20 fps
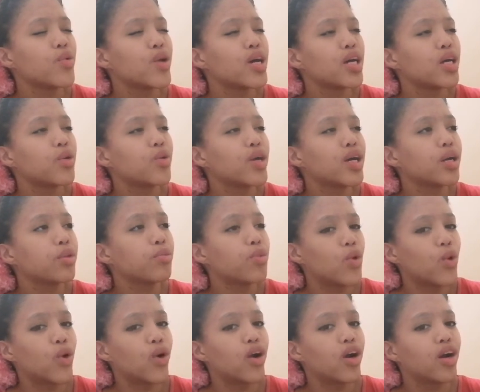way, way
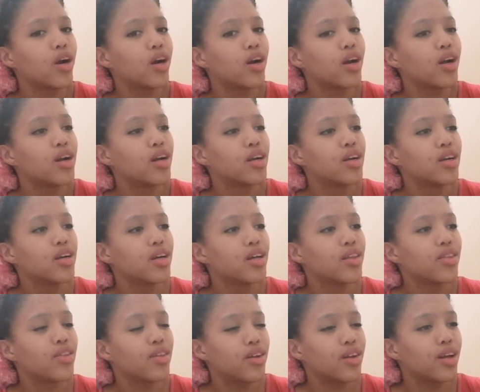more
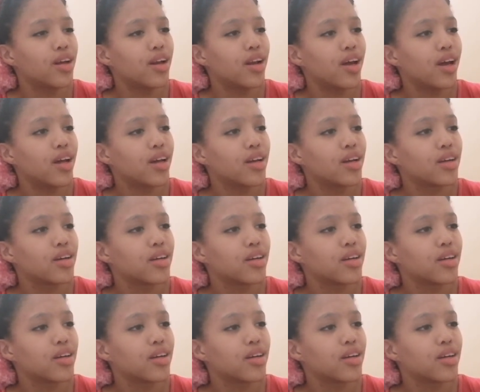than I like